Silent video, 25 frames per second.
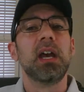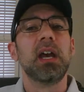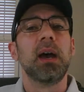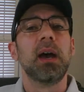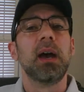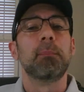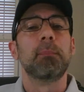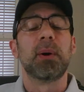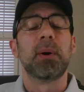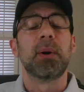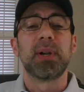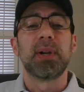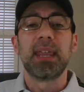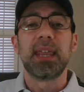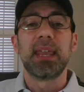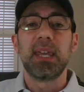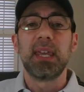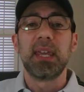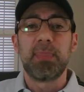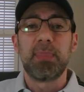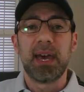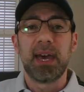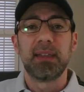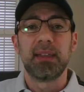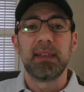But what I
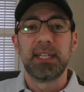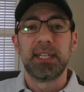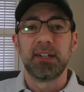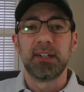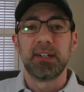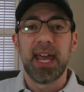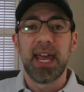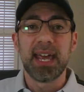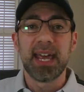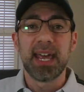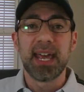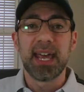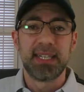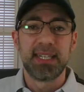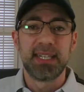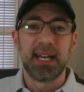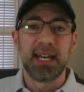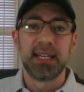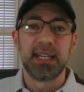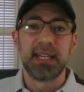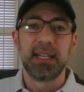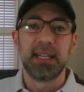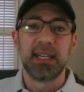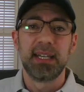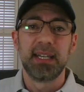think Palantir has
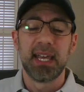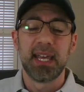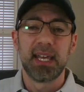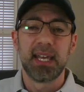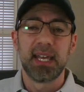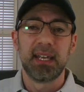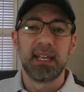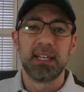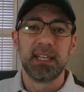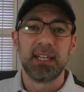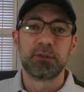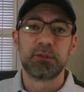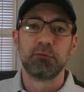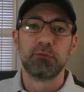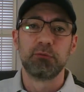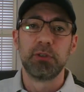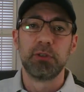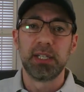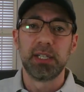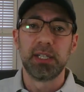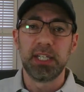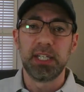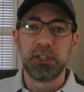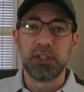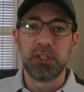done has
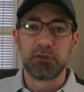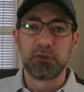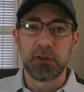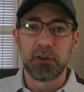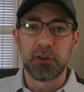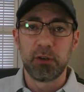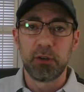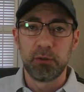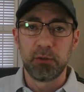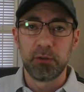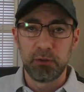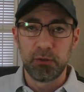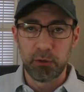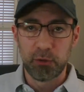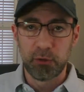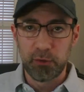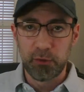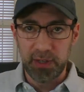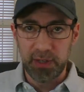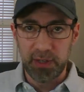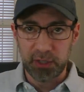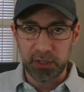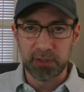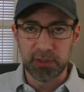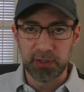really drove
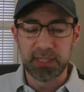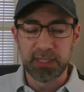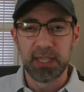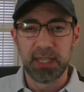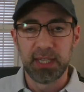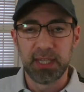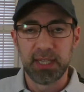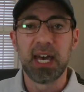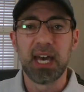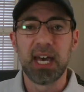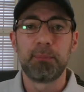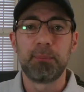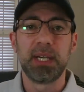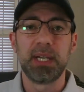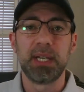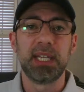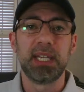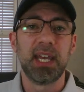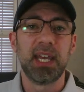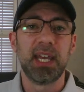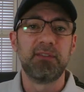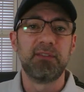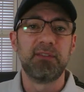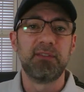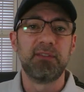interest in the company.
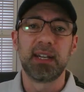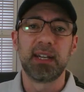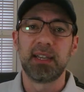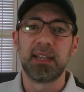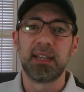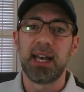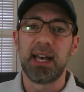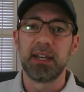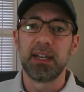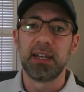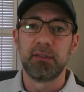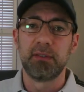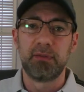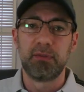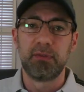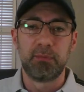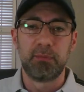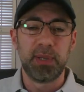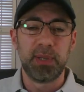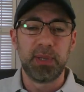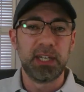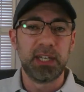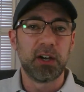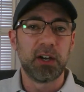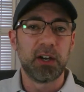They've done a lot of
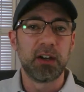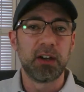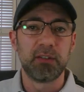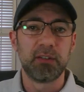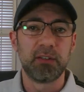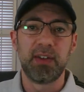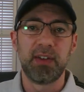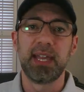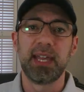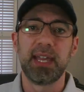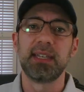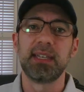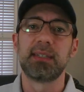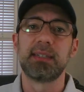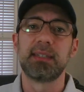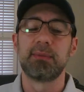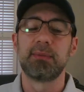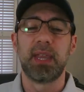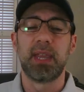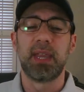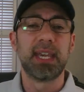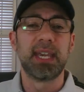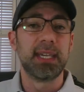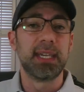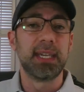PR events.
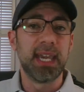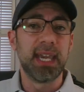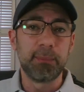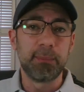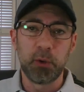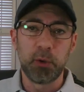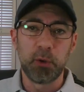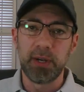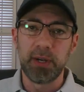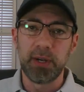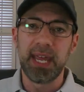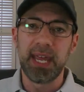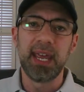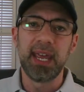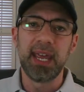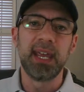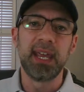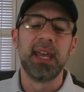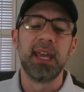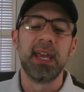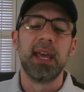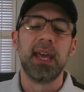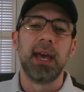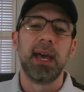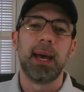They did demo day.
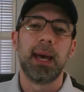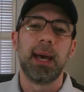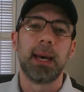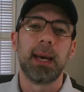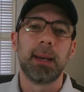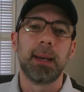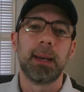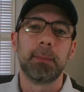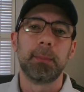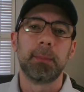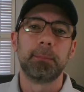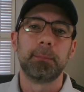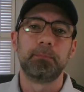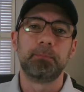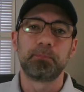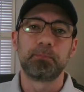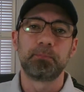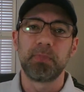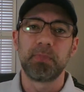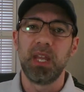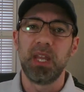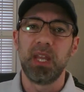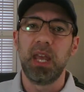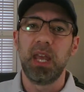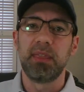
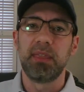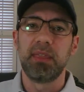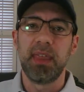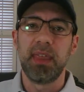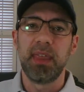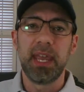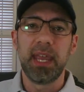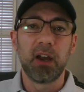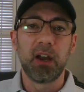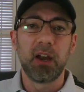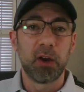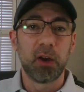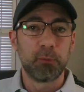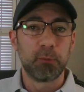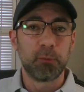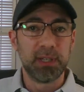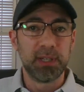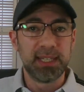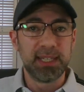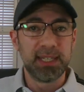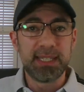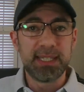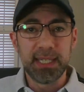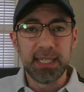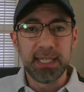They are
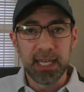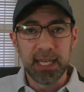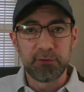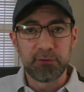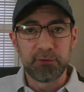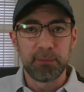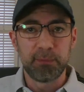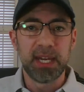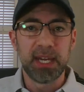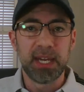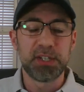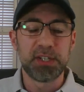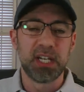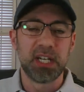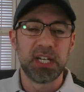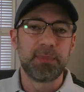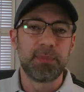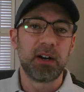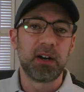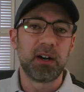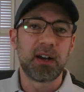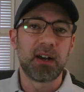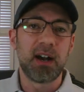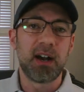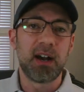releasing information
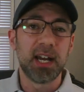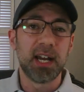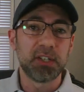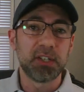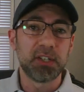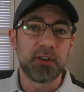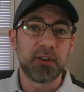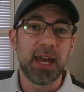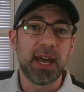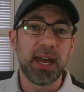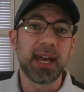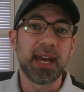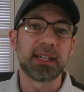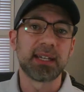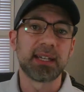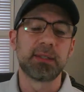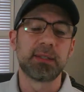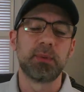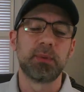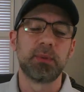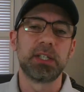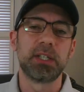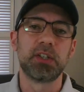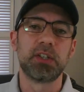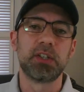about contracts,
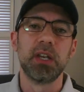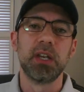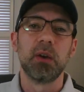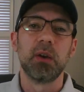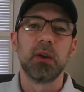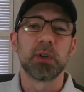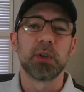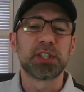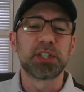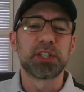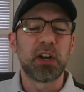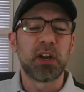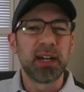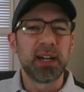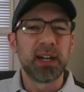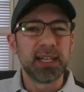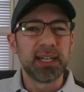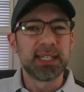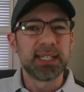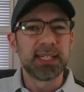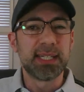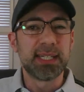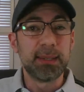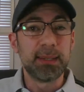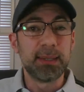which we're starting
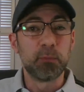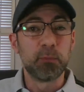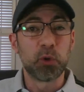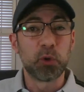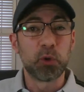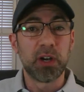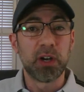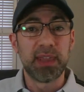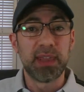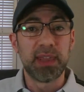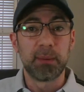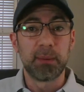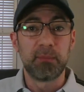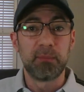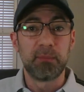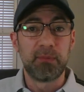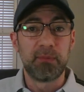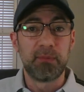to see more on the